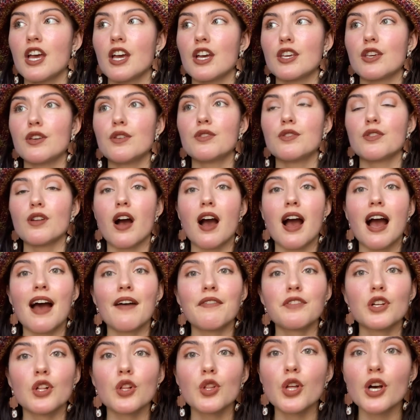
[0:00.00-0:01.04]
you do not
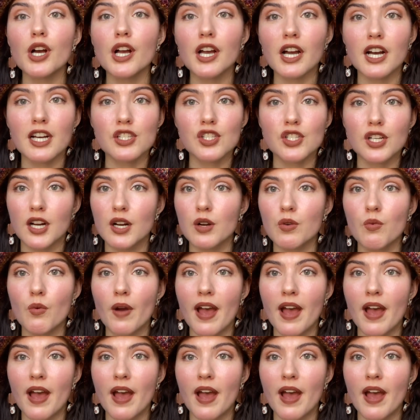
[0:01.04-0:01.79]
have to look a certain